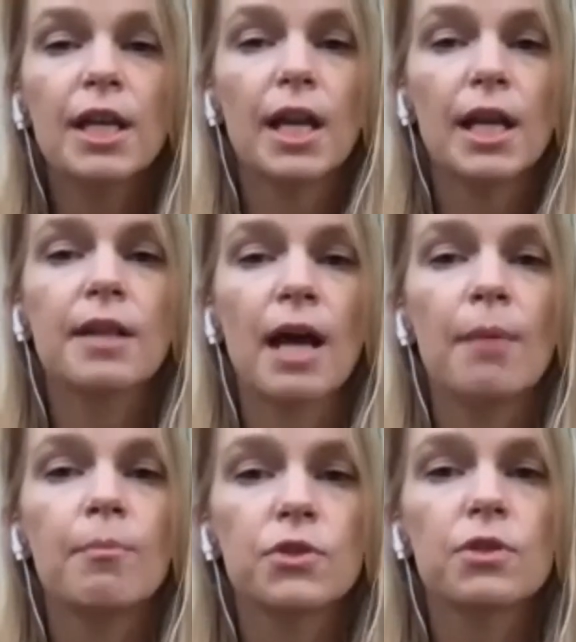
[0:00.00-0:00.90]
at
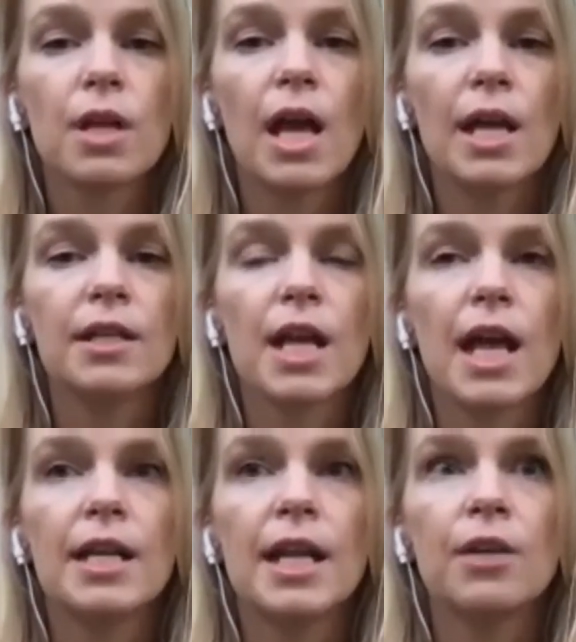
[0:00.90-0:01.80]
times, and
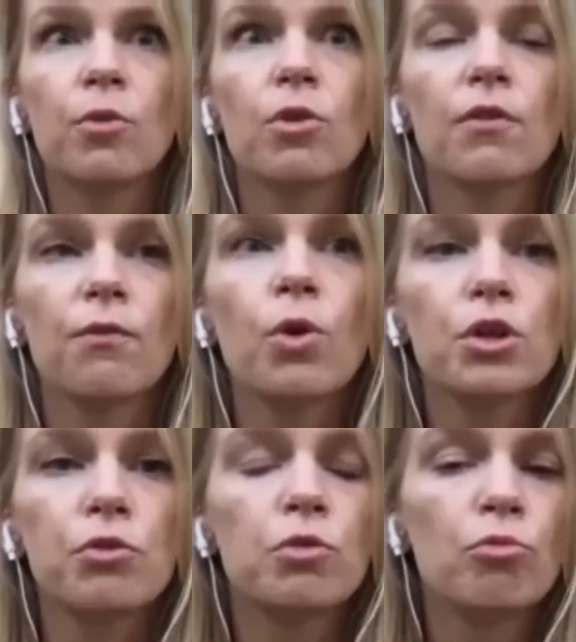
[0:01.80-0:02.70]
in order for
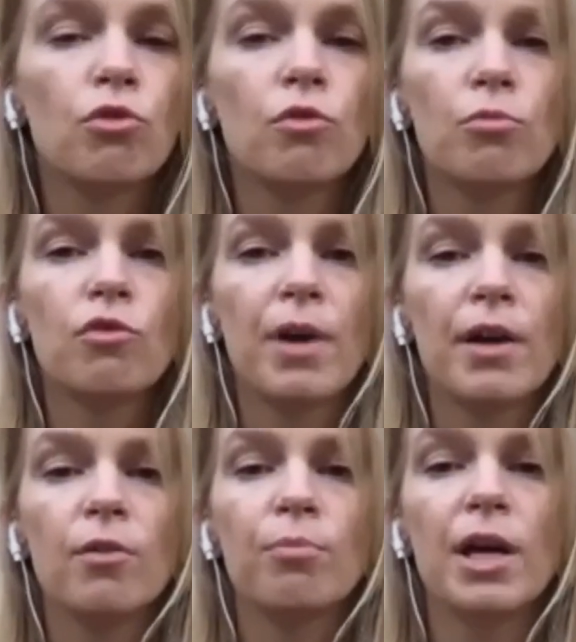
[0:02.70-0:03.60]
you to move and move
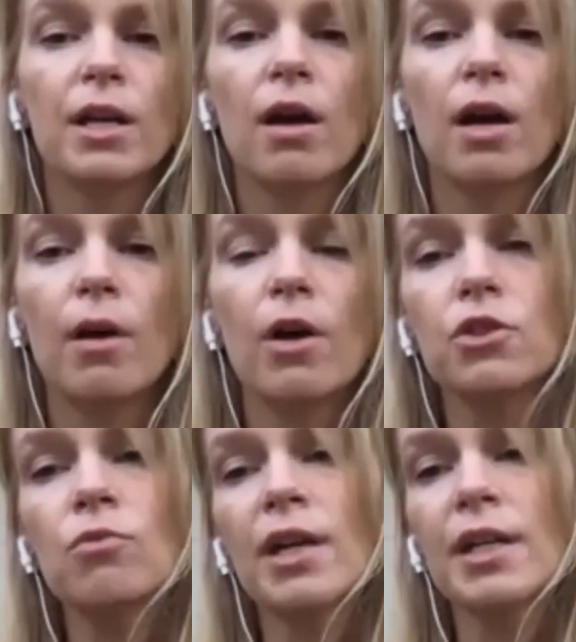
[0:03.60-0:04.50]
better, but
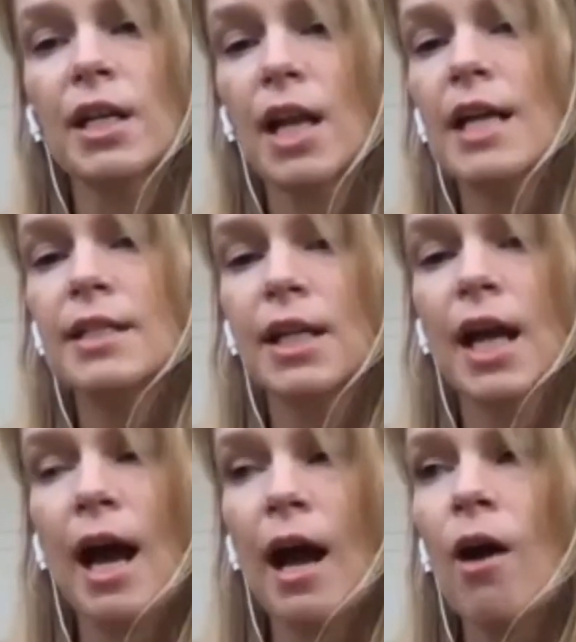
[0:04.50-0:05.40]
also recognizing
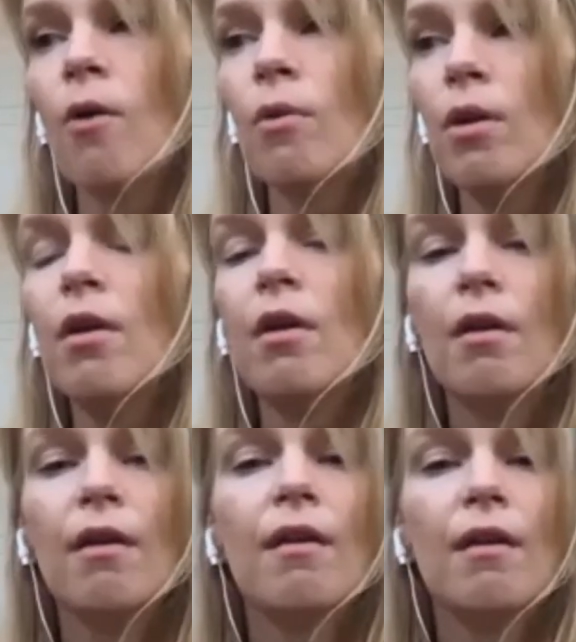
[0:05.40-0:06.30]
how
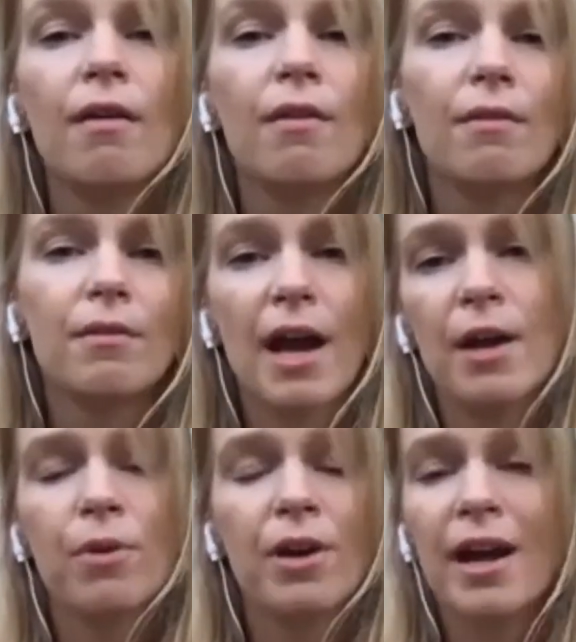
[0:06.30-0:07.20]
I don't
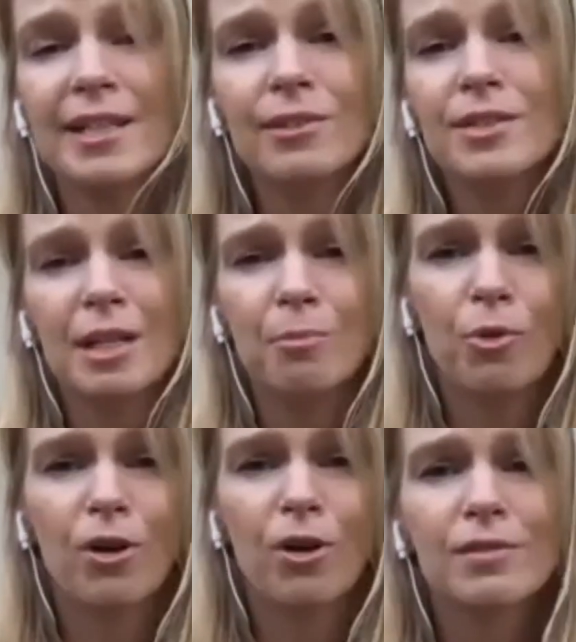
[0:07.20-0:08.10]
wear high heels
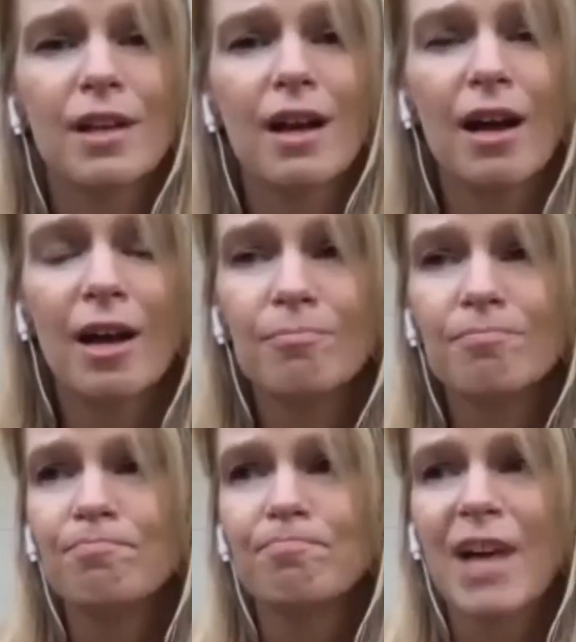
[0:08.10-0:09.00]
anymore.
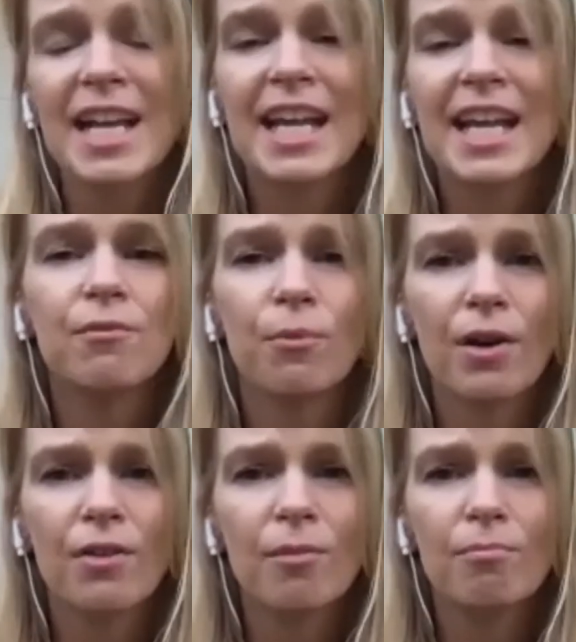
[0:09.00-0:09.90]
I can't even
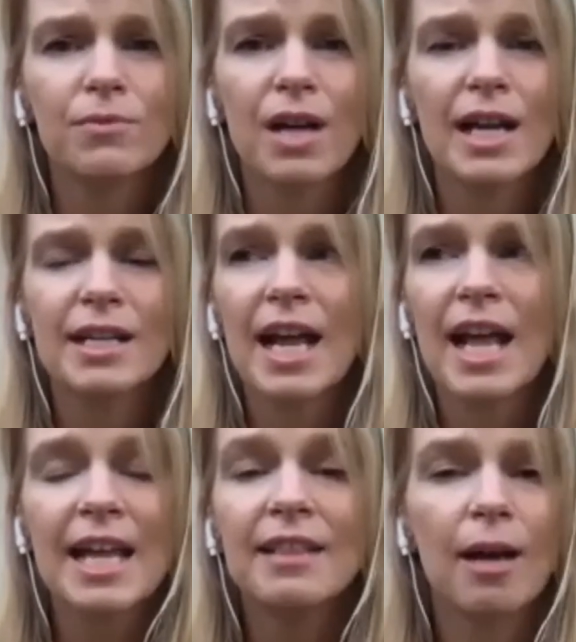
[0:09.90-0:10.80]
wear them. I
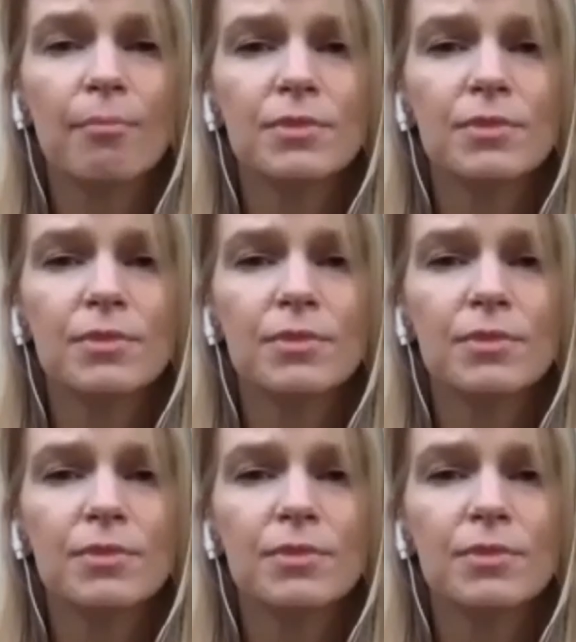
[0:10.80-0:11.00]
hate them.